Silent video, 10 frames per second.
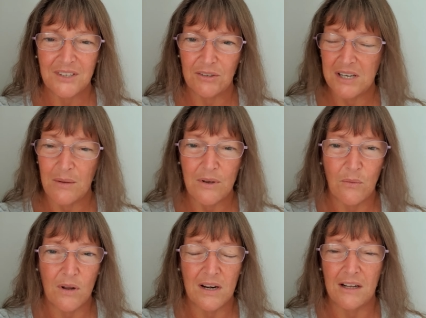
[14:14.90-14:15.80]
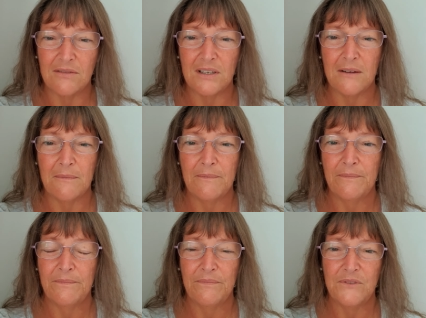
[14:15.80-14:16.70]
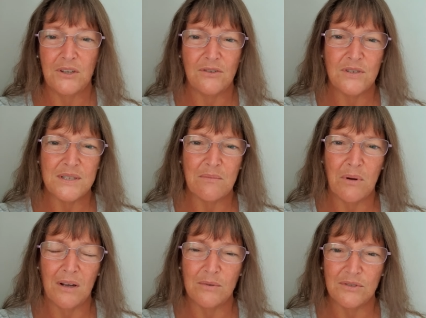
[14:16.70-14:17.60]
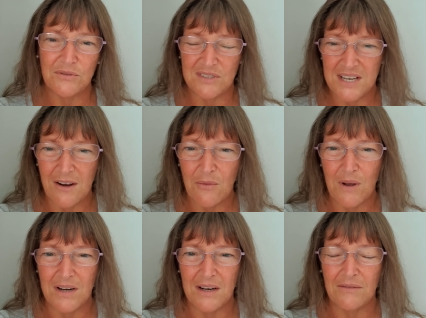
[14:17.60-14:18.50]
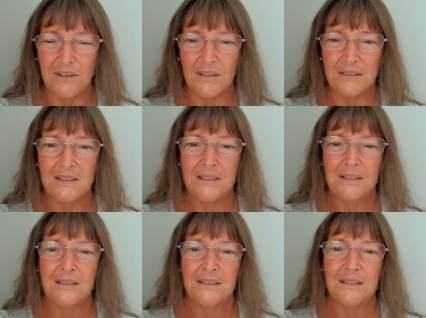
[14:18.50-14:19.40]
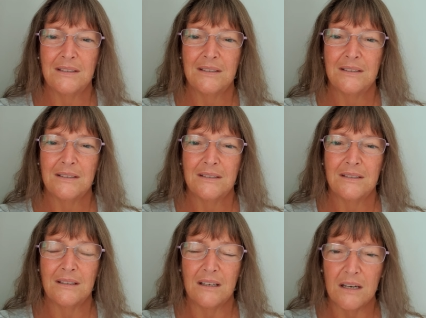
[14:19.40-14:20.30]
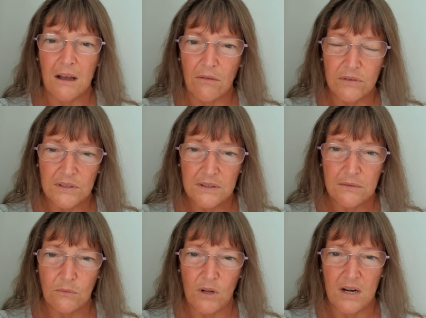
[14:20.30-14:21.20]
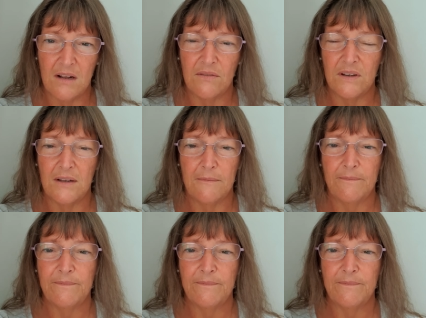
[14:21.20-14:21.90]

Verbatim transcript: Don't come at one another. Don't use the Bible to attack one another. Love one another.